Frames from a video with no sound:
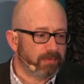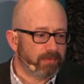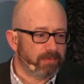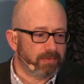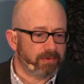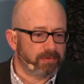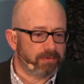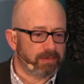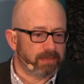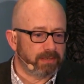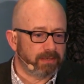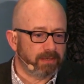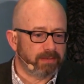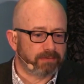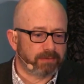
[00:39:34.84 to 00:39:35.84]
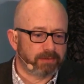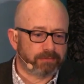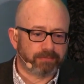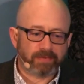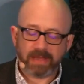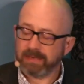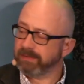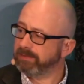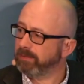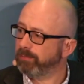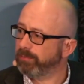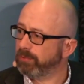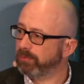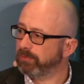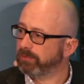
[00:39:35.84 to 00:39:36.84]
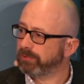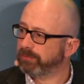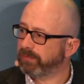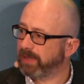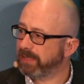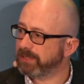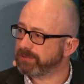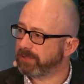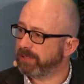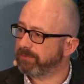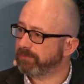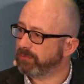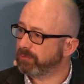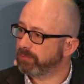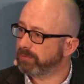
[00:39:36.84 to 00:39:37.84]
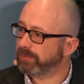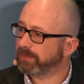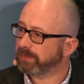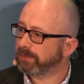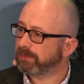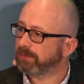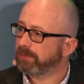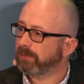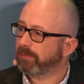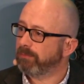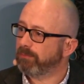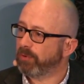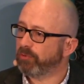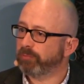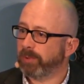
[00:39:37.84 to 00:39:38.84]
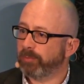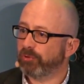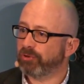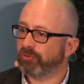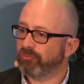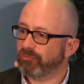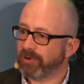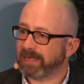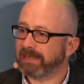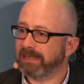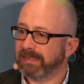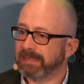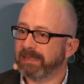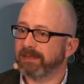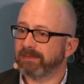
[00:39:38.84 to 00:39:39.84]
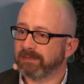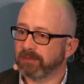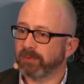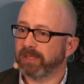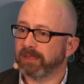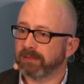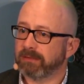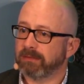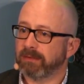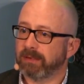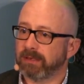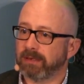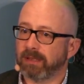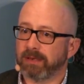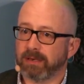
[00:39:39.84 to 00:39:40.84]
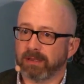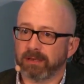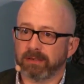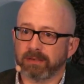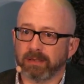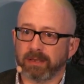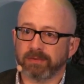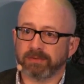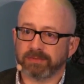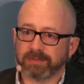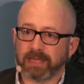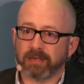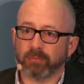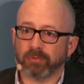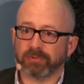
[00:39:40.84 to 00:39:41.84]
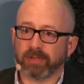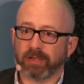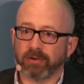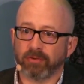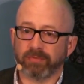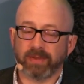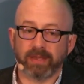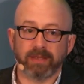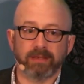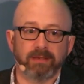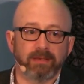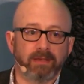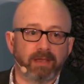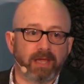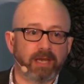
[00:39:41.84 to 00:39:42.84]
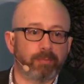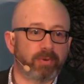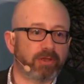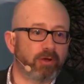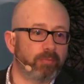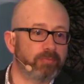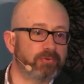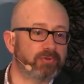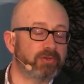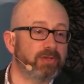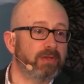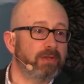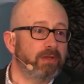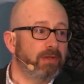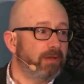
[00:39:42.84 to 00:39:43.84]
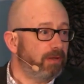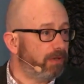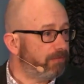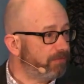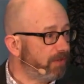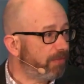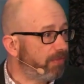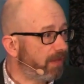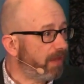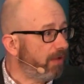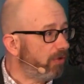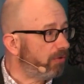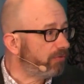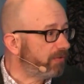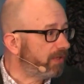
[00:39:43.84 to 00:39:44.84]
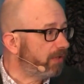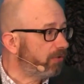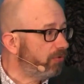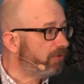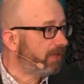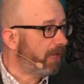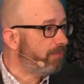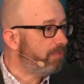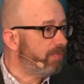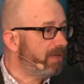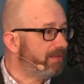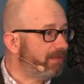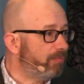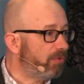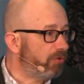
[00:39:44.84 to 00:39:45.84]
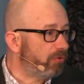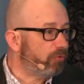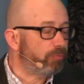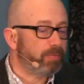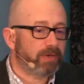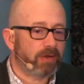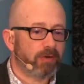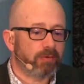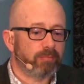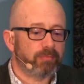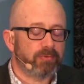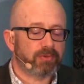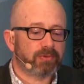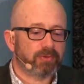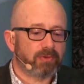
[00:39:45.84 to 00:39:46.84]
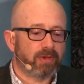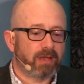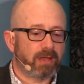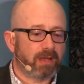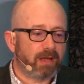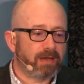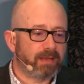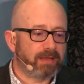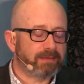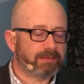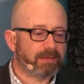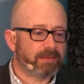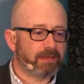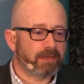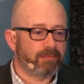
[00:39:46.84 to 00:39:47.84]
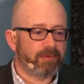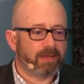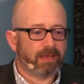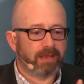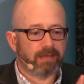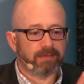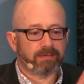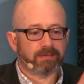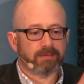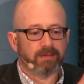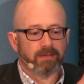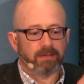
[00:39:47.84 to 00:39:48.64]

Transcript: the, the it, it's fairly simple, it's fairly straightforward. Most people can readily get to it and, and, and understand what's going on there, and it becomes, if nothing else, a good capability model becomes. I, I like to think of it as